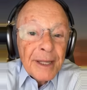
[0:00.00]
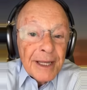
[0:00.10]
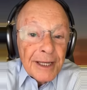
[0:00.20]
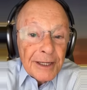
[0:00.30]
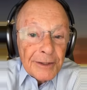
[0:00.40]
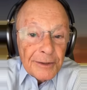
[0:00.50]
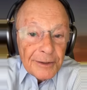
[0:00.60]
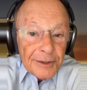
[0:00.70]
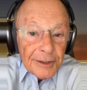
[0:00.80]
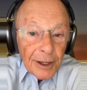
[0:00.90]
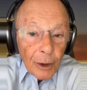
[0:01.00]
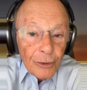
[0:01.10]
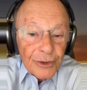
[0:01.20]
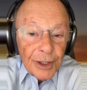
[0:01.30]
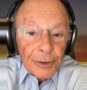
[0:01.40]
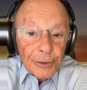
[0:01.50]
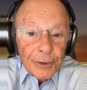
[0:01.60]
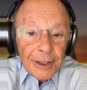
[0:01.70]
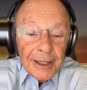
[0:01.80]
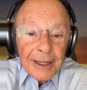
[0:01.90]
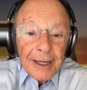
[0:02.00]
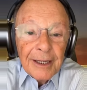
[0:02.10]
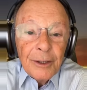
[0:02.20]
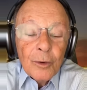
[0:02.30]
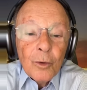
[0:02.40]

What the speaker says: we fear the Lord.